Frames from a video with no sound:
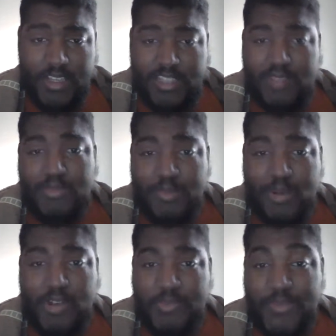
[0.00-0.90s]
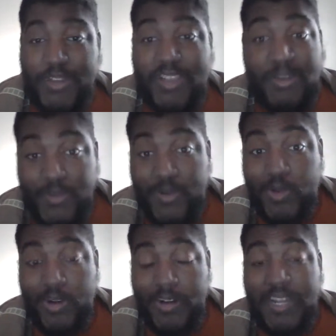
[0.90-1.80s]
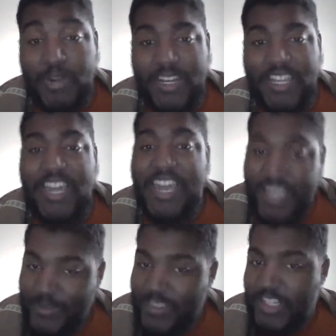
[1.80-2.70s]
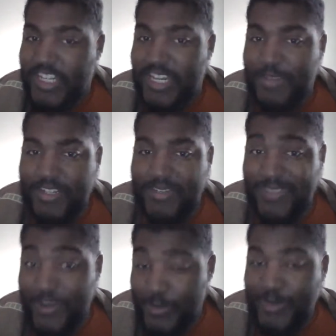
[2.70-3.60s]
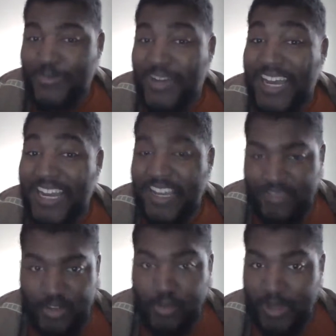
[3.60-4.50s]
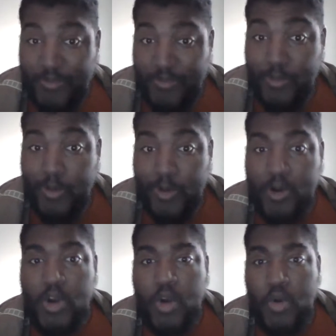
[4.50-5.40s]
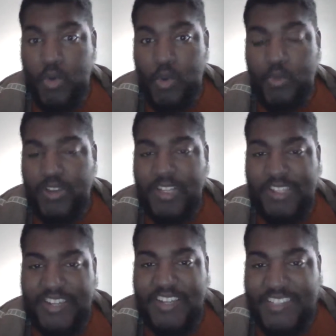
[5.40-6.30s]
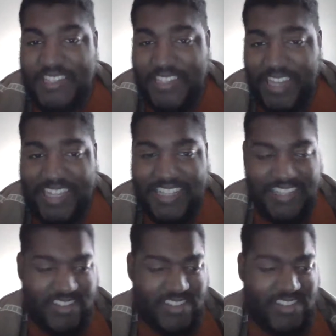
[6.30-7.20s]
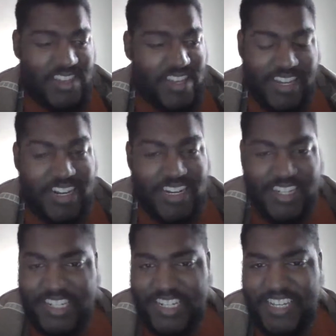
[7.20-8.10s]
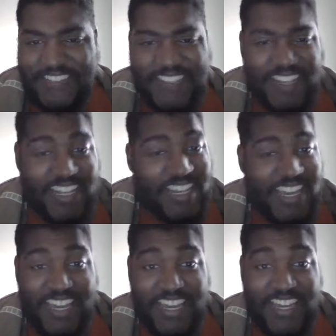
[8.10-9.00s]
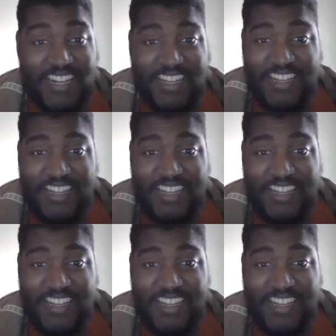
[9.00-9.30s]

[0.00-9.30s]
Super Bowl number 54, they win the AFC Championship 35 to 24 over the Tennessee Titans. Now the Chiefs, they had